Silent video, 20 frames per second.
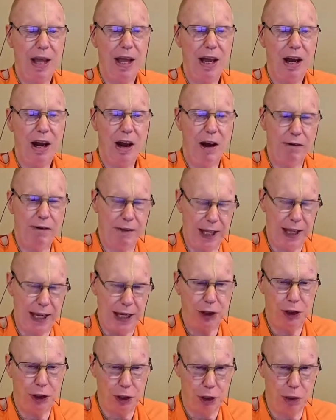of these
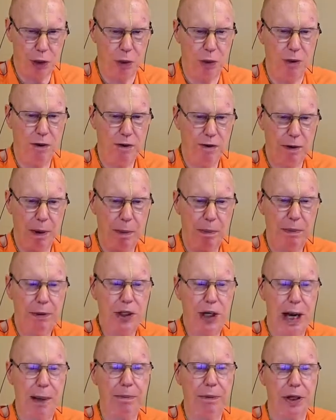two from
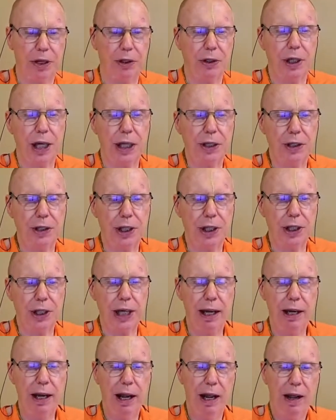chapter
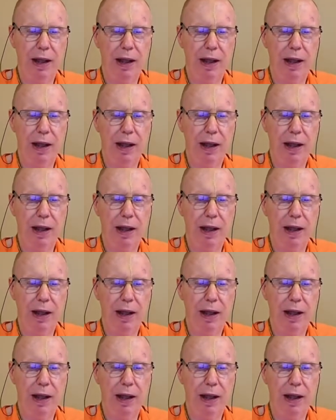16